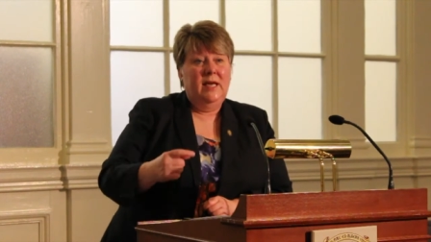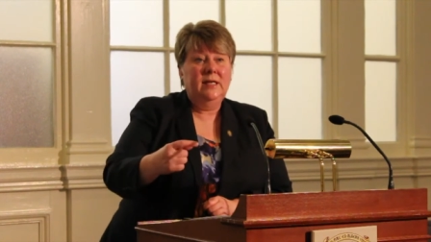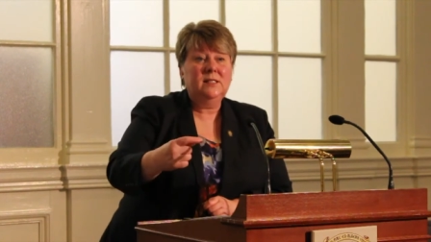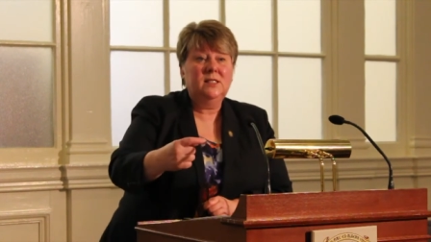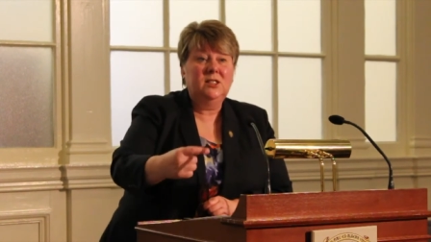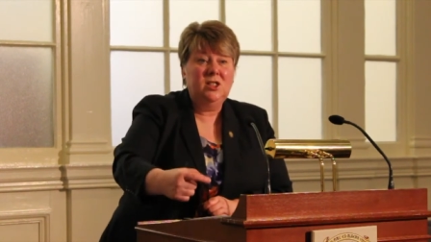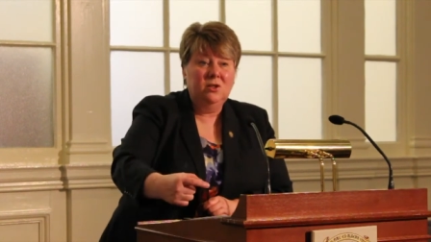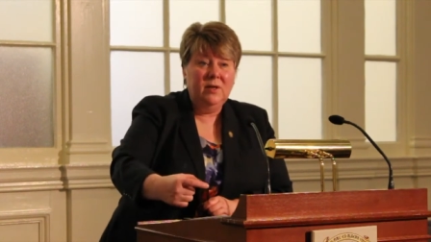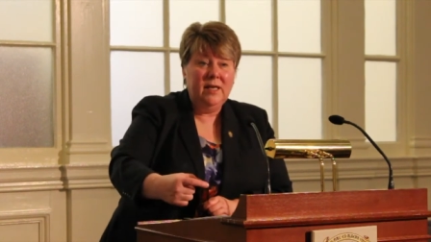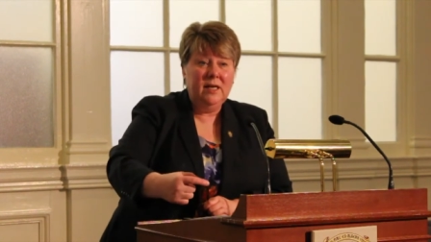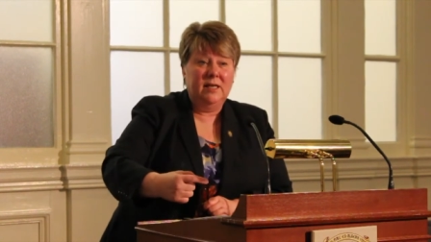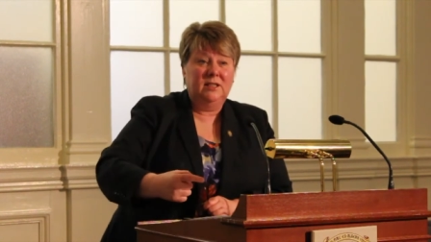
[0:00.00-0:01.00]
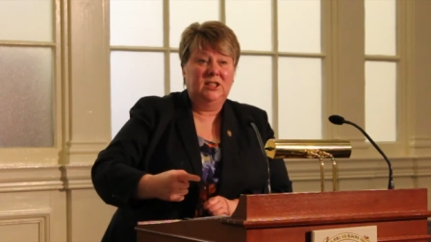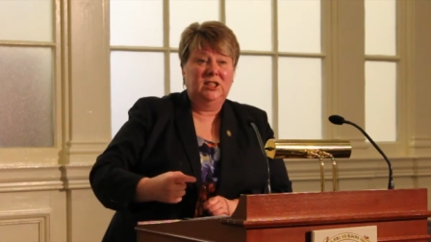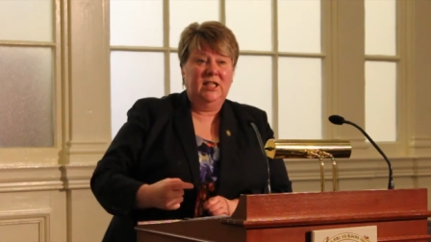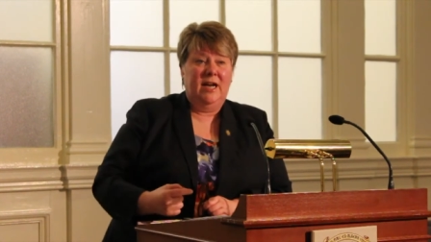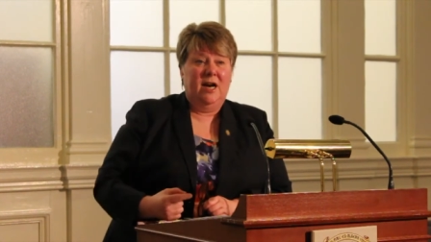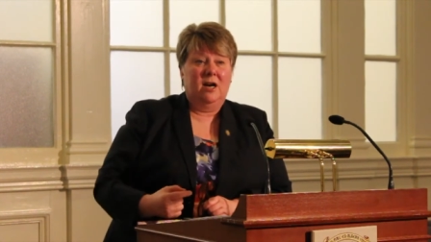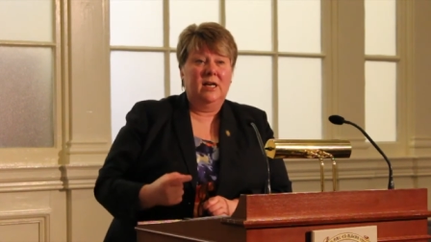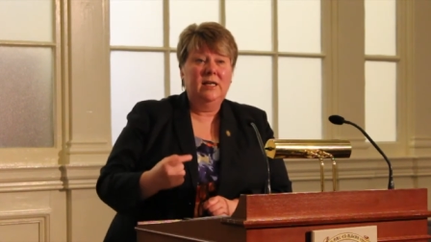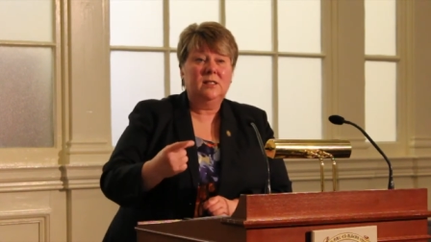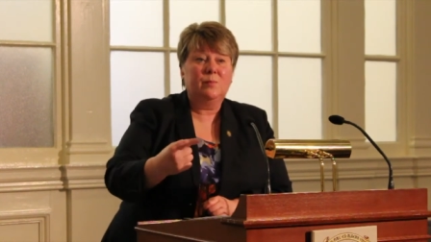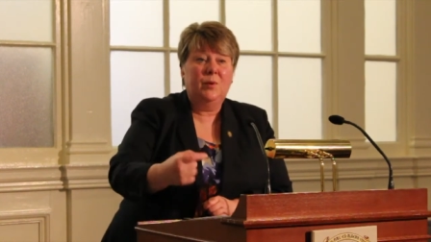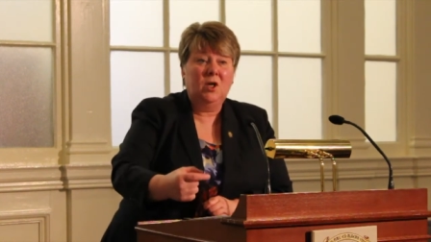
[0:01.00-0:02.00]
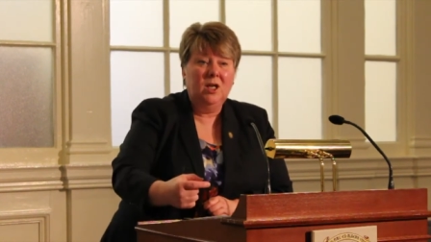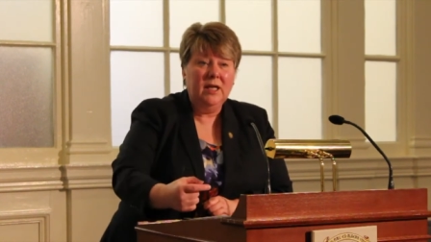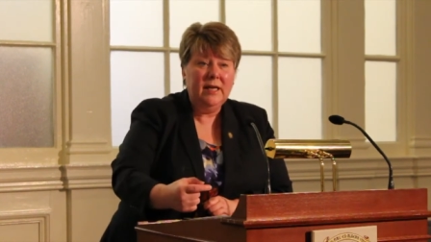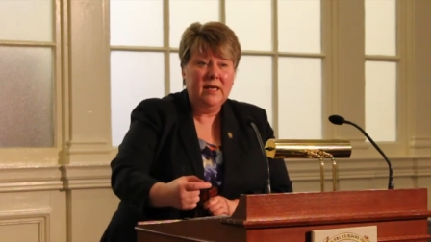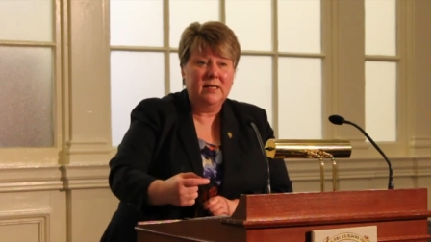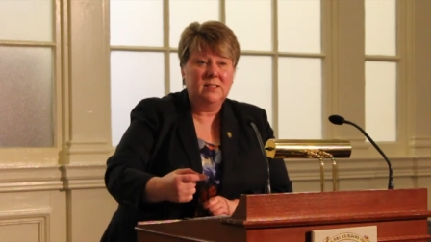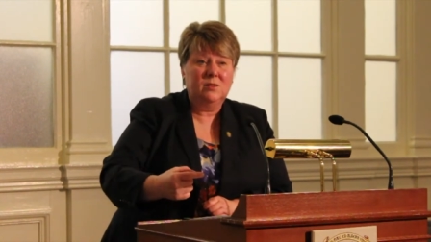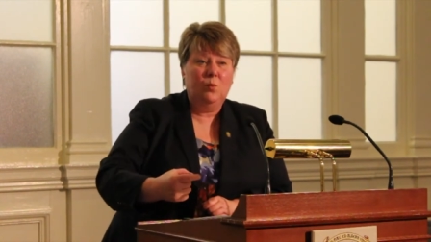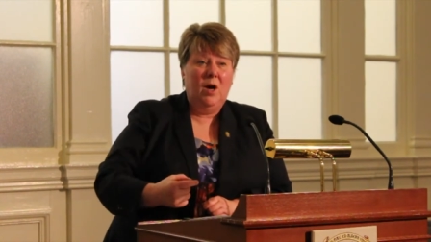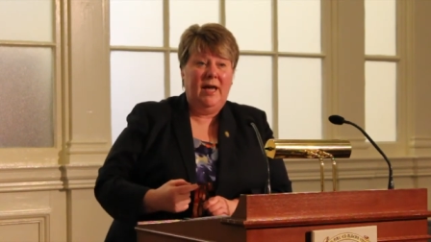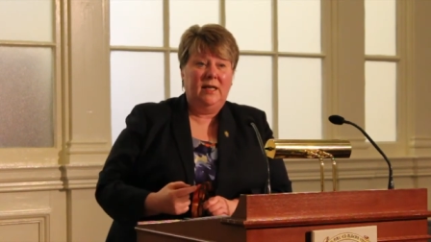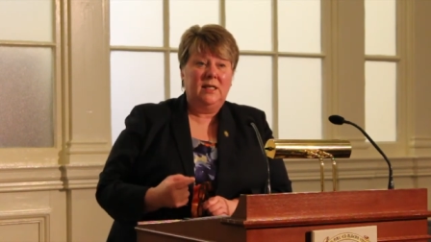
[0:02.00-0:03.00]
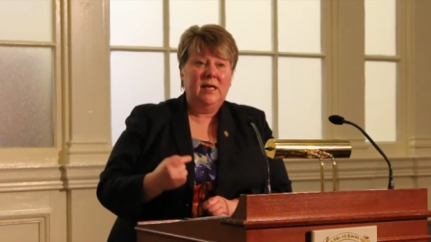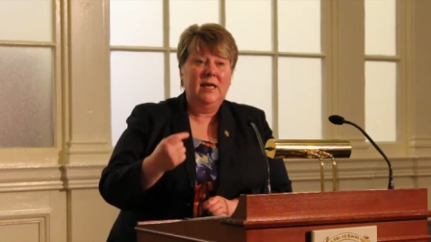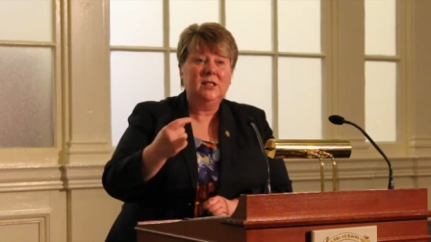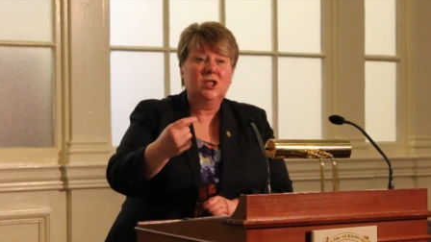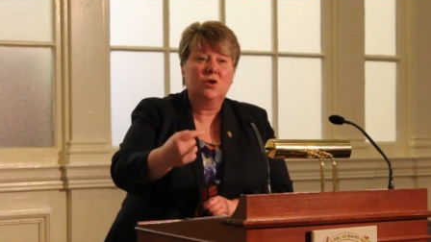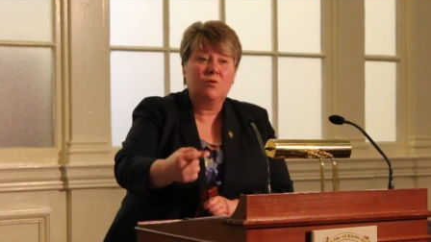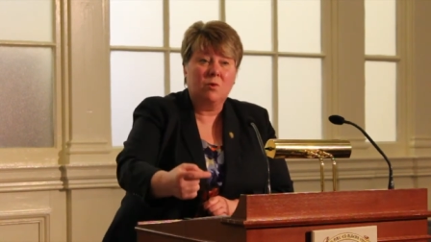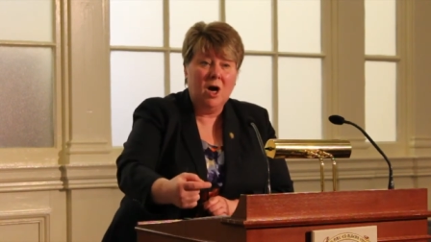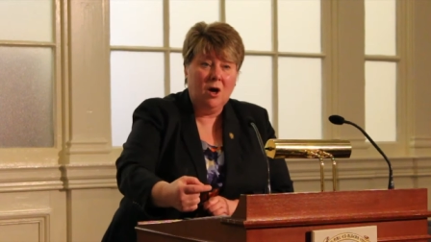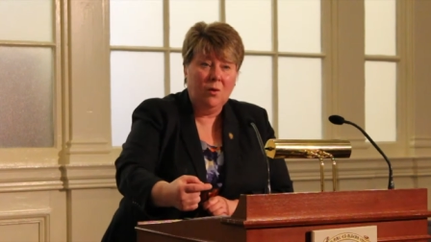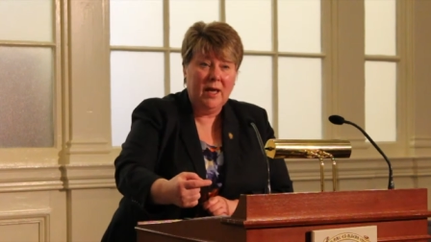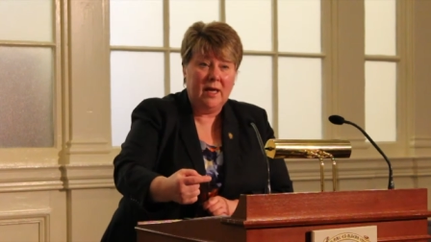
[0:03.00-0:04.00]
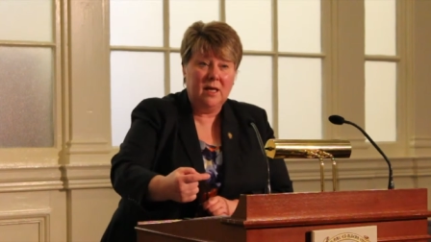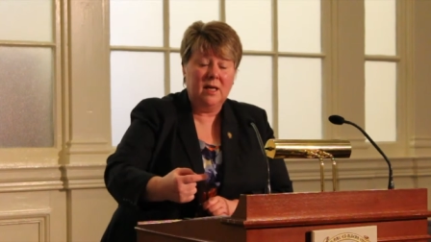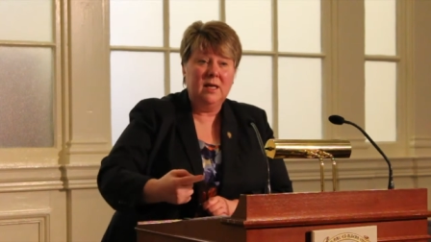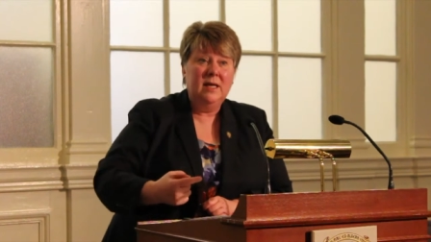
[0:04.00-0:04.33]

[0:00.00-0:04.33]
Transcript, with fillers: It's doing its share, it's pulling its weight, it's growing,